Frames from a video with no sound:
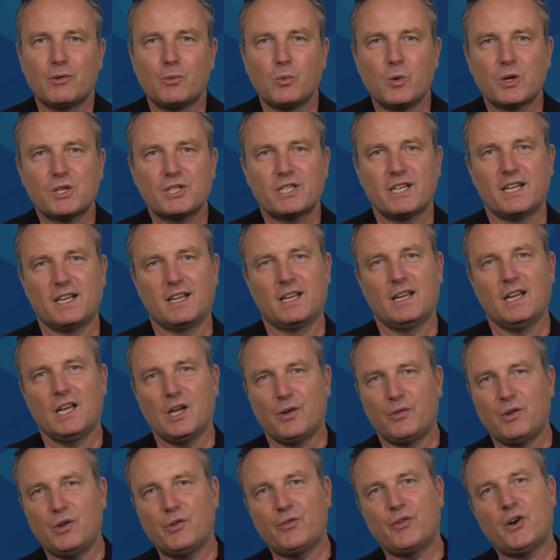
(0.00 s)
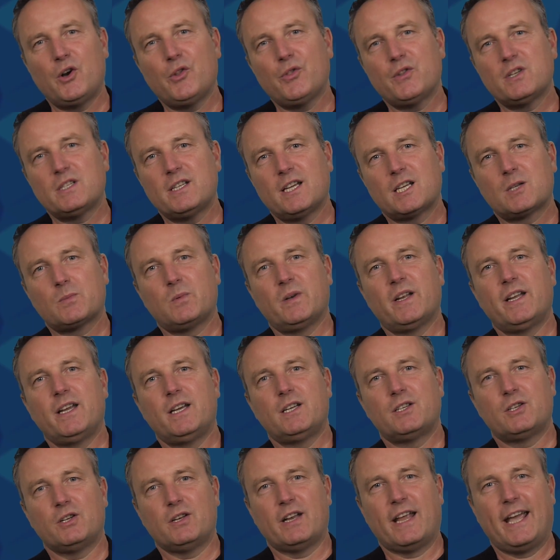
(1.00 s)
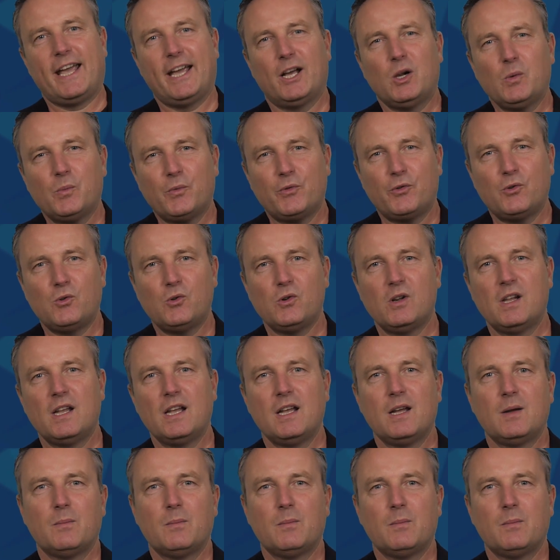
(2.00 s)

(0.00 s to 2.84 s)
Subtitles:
for watching. If you found this explanation helpful,